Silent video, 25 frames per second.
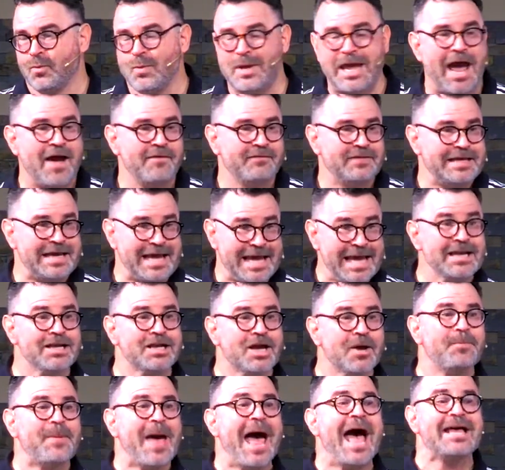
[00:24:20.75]
We have the
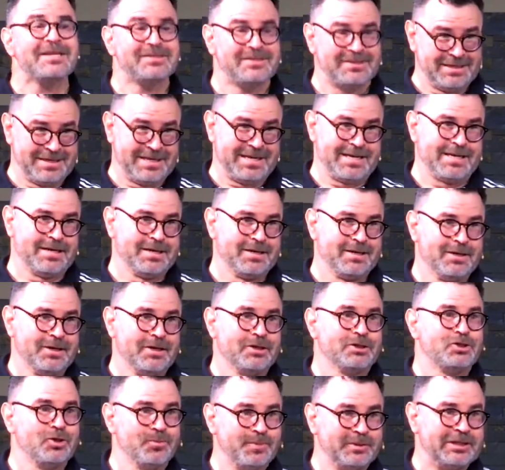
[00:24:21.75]
incapacity
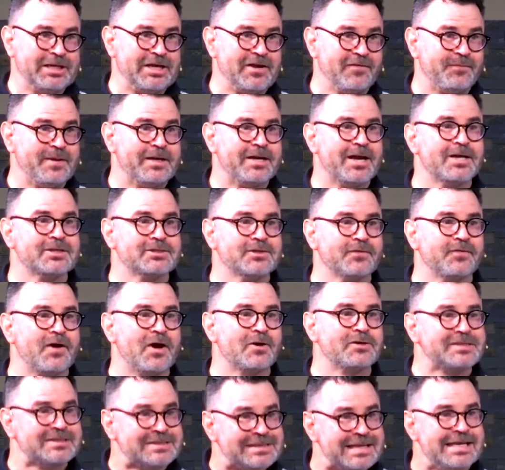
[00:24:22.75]
to believe because
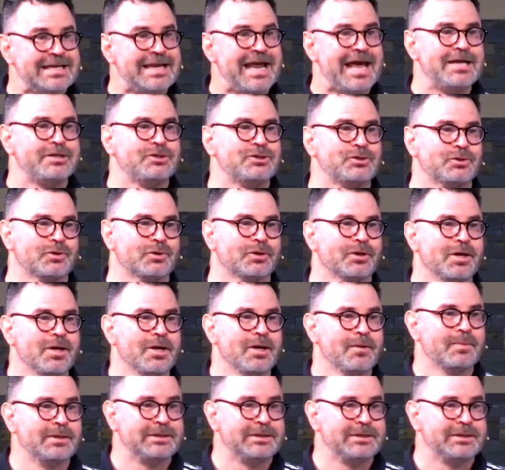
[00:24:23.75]
of our sin nature.